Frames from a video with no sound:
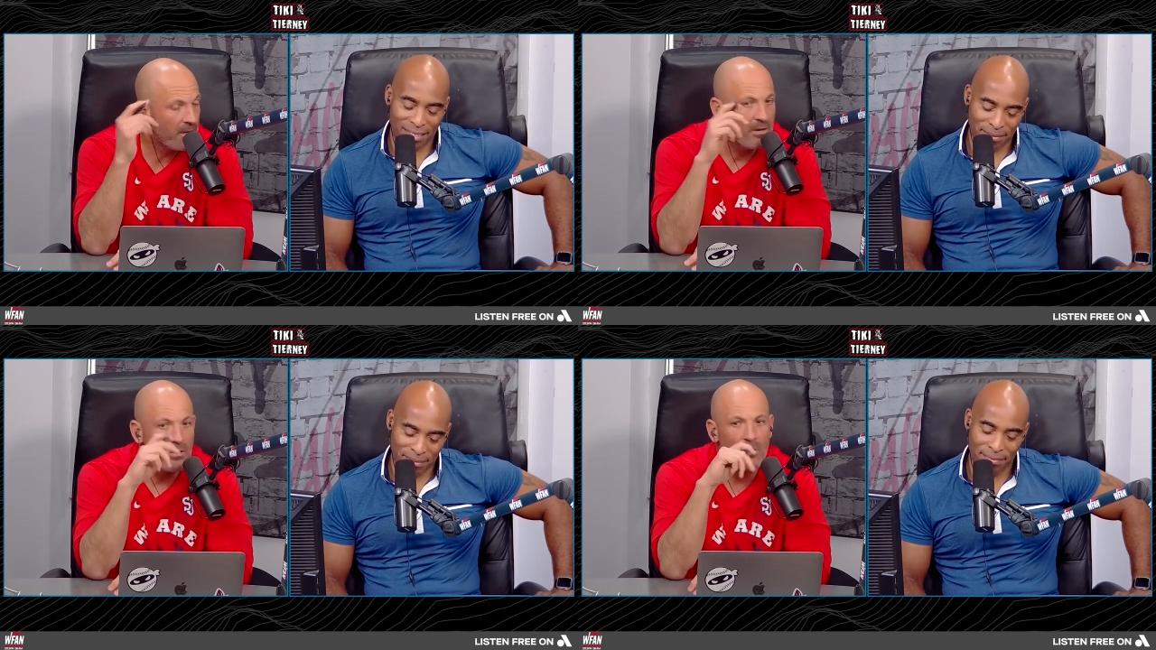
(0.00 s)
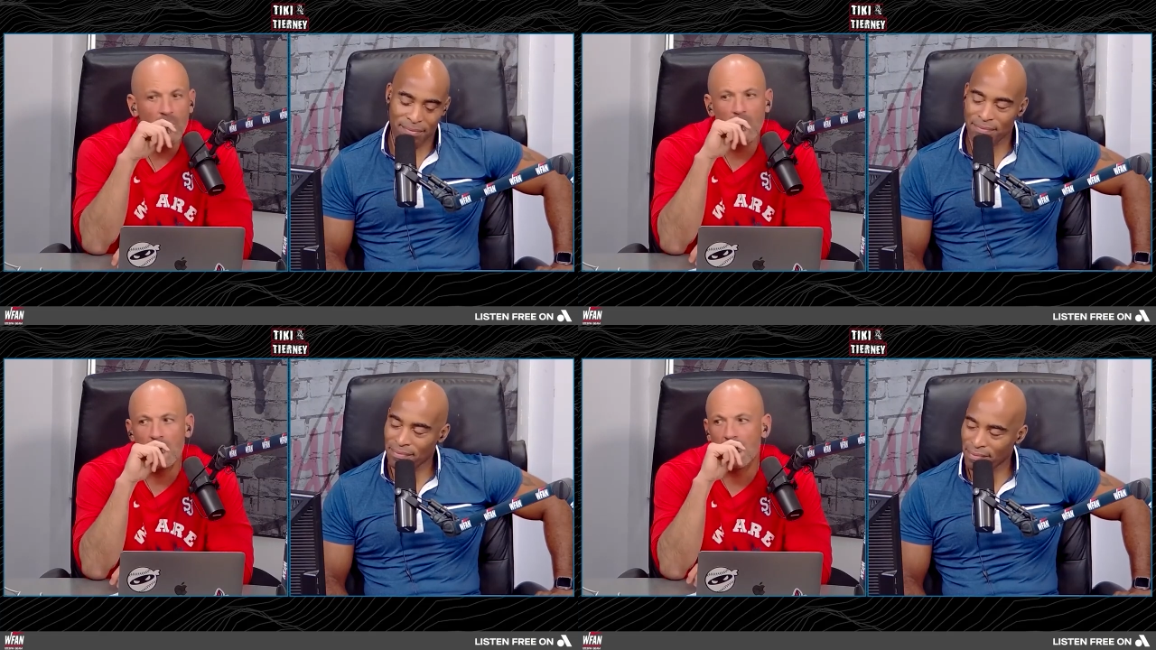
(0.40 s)

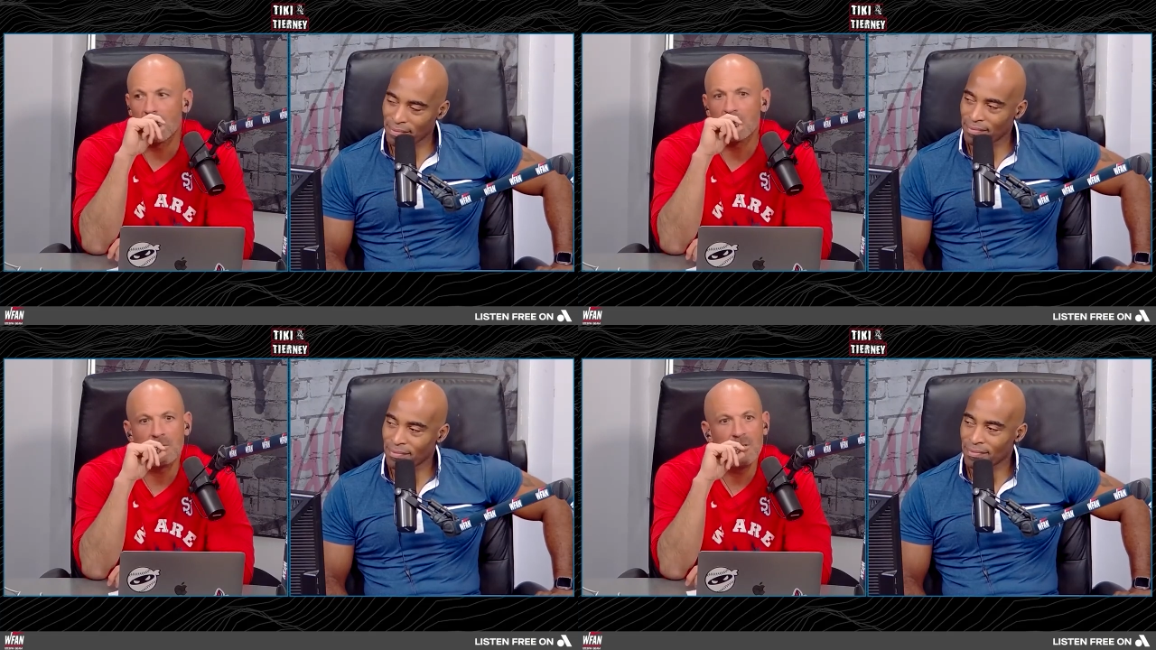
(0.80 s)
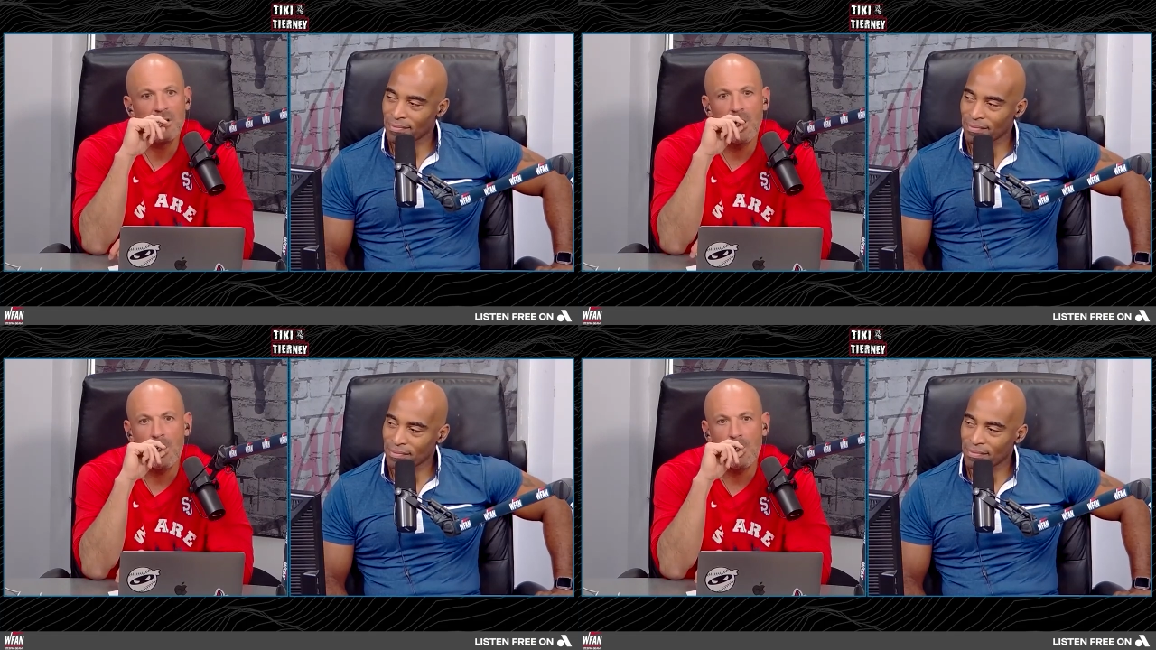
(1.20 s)
Speaker 1: Or you
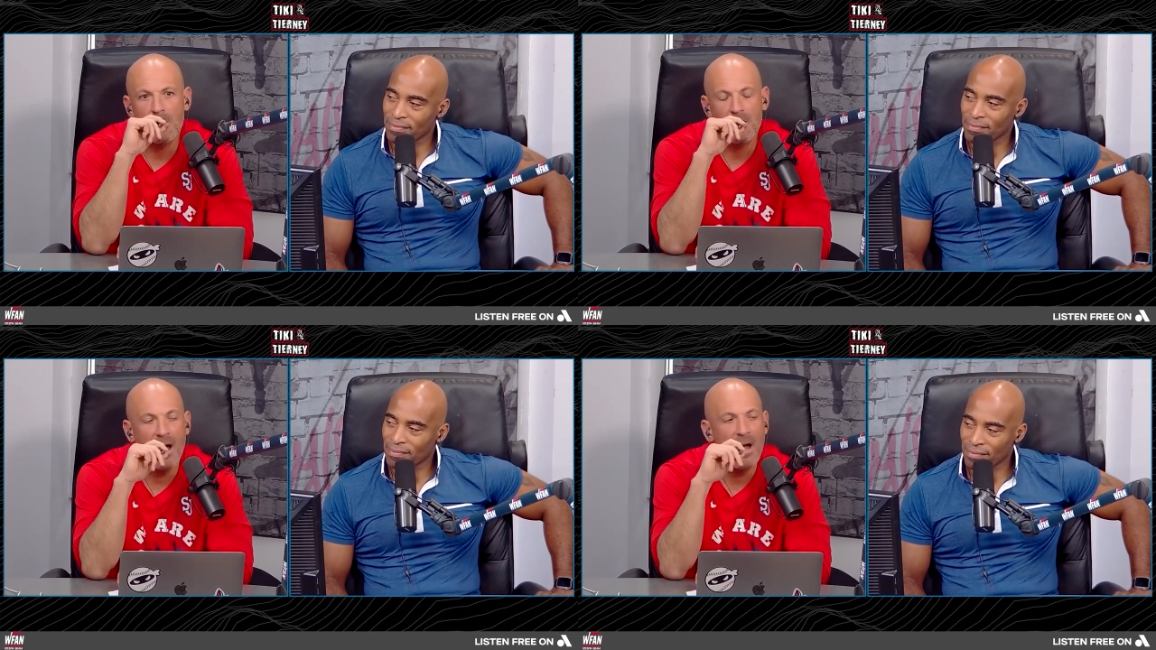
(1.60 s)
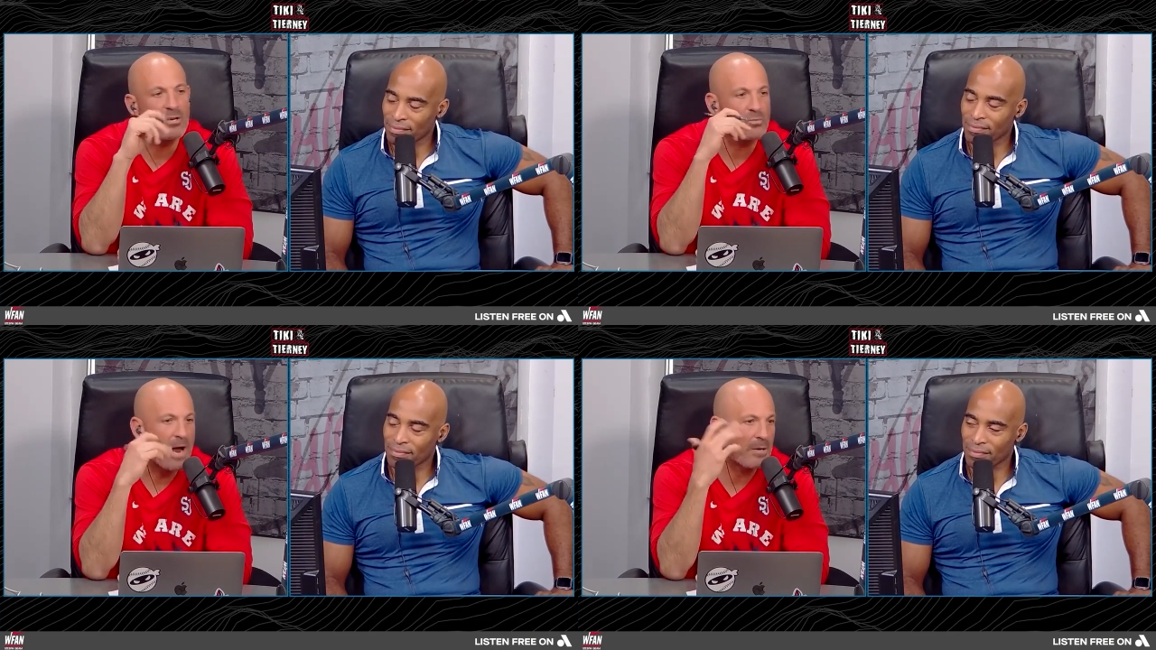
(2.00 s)
know a
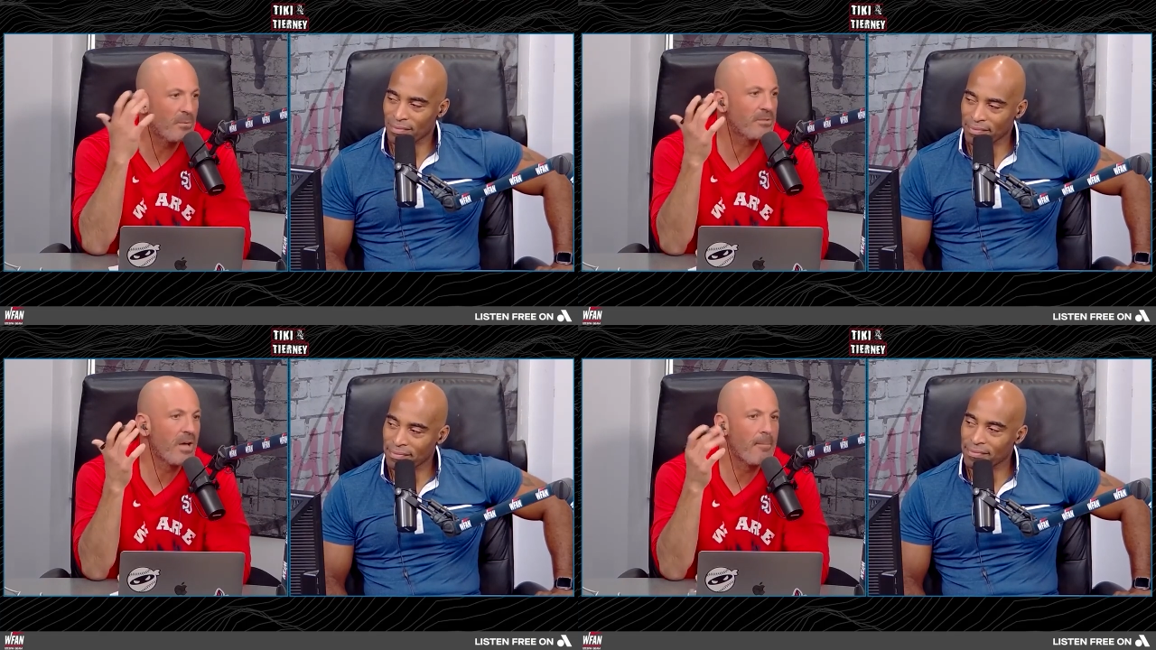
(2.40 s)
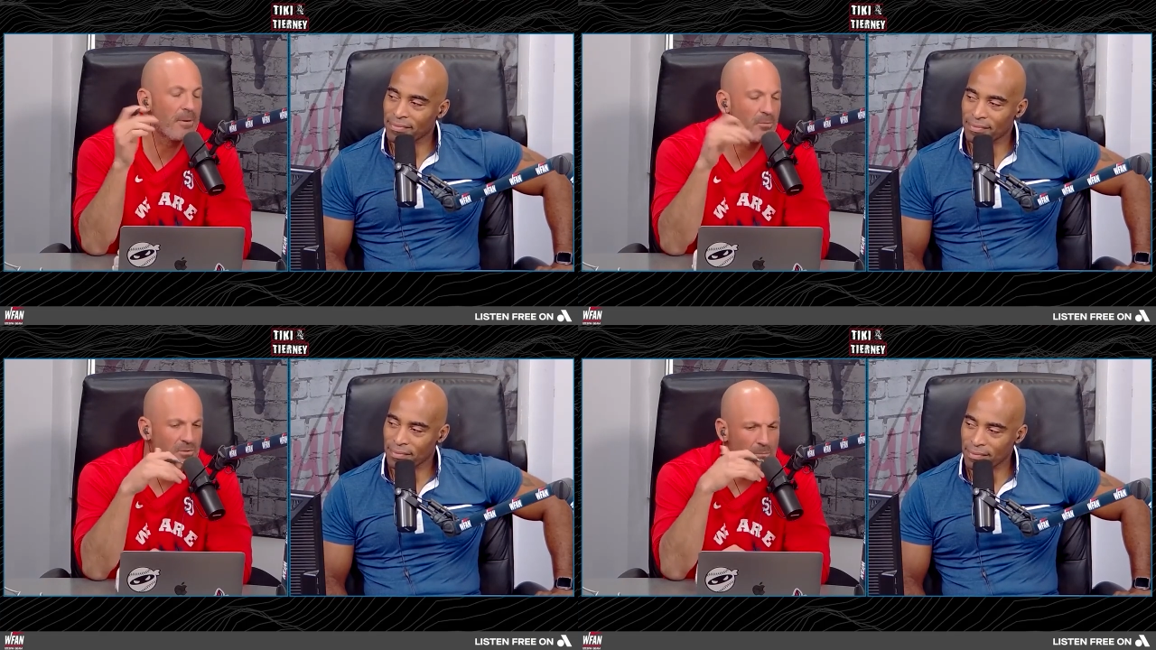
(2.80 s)
contract was up and it
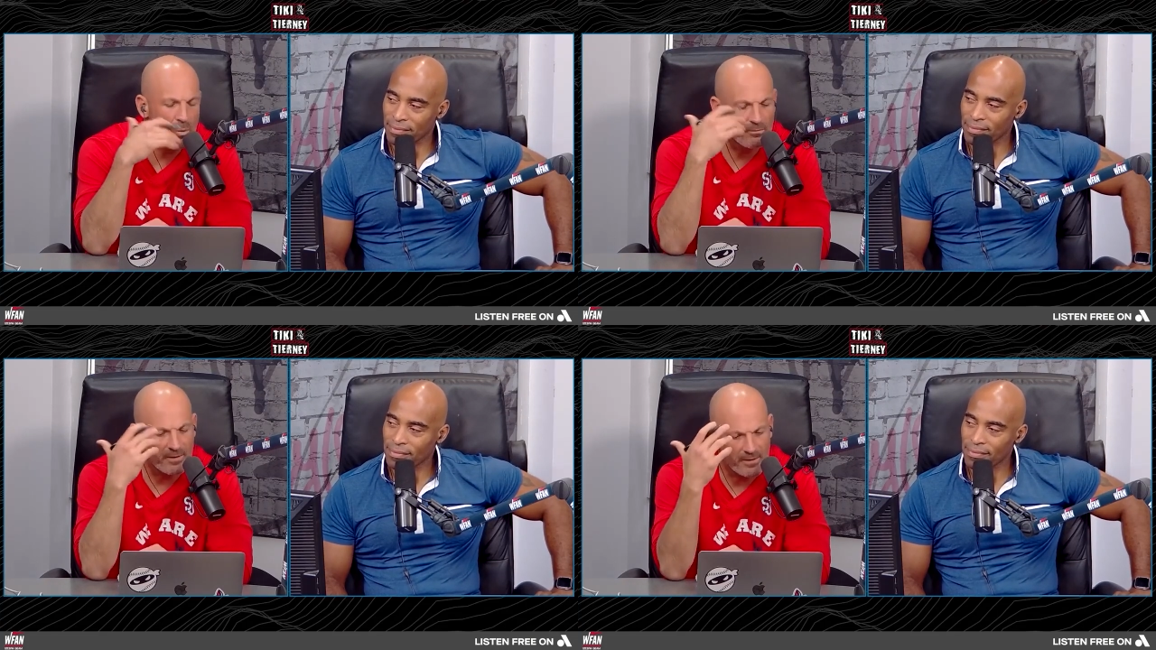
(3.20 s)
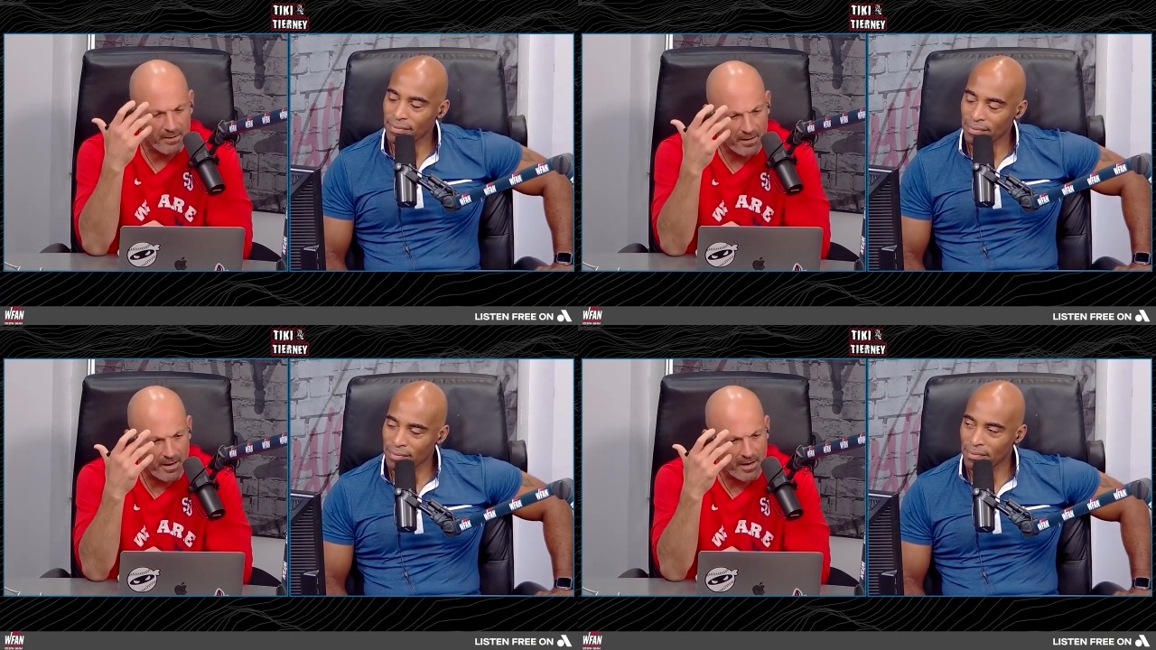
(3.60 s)
was a more of a, a,
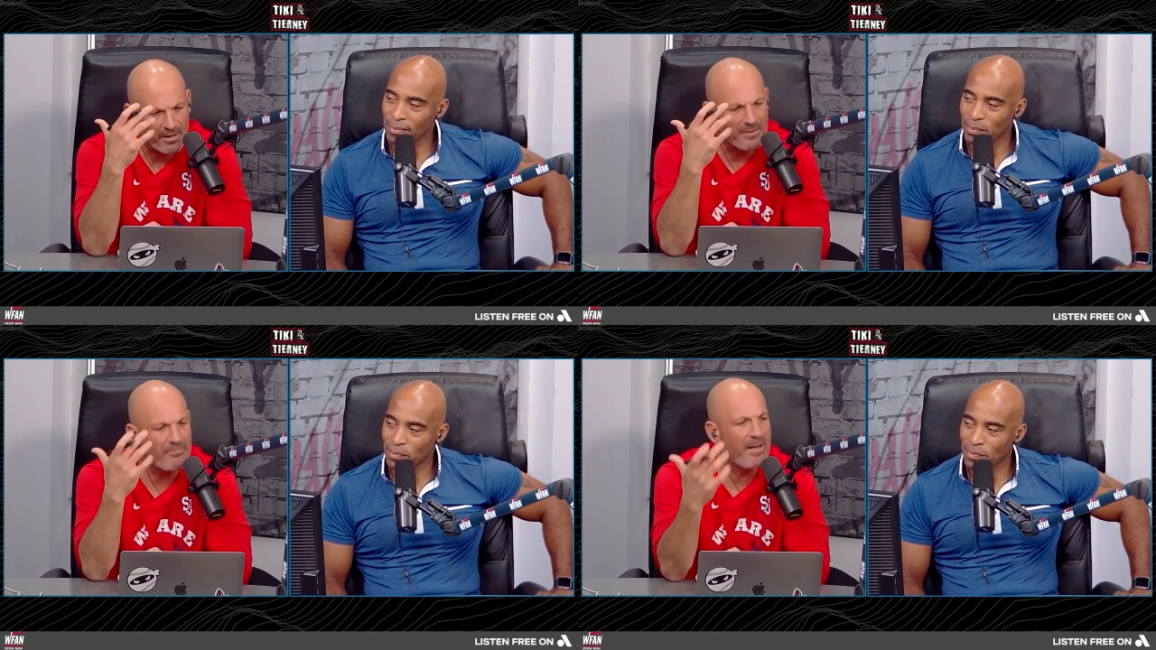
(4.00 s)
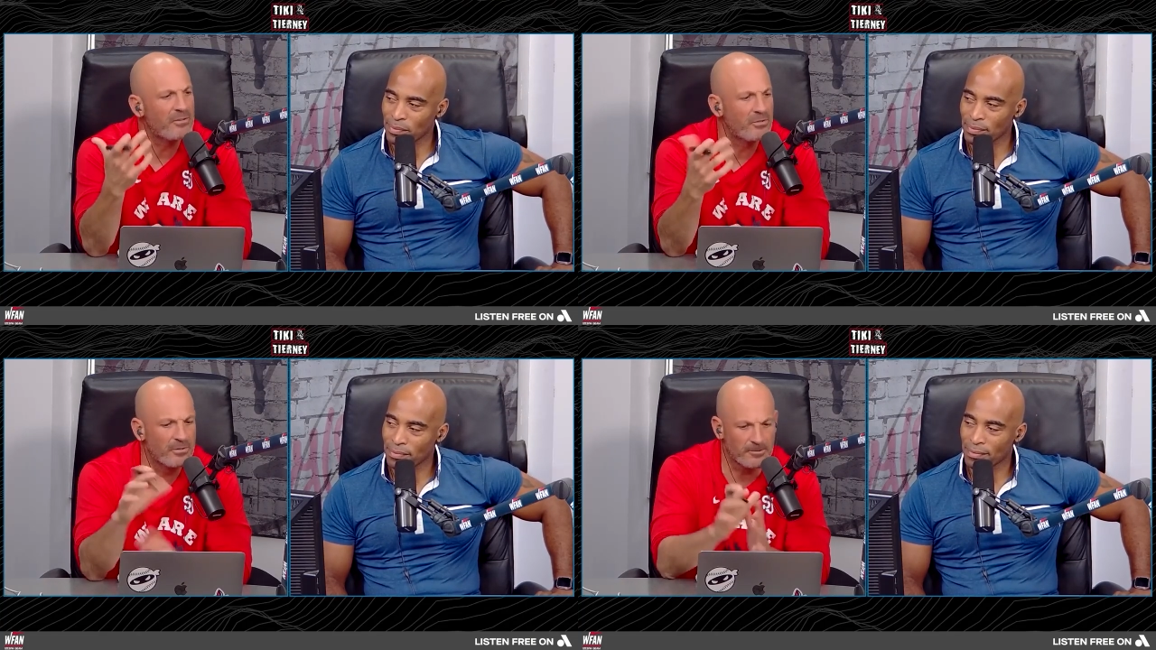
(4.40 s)
a
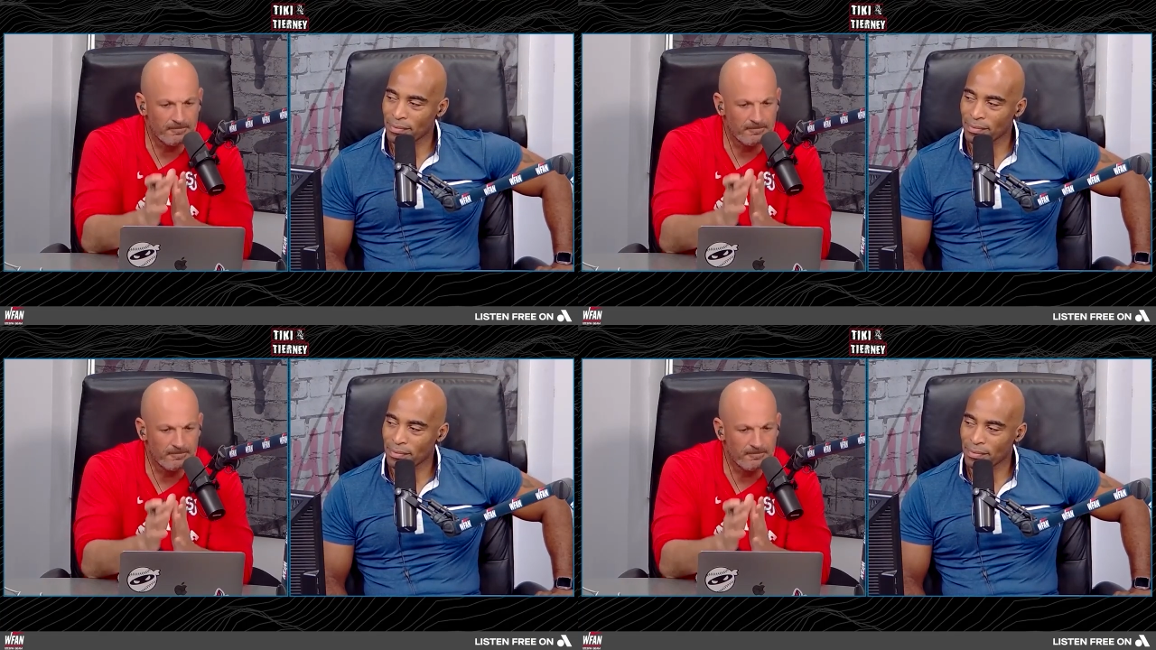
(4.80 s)
conventional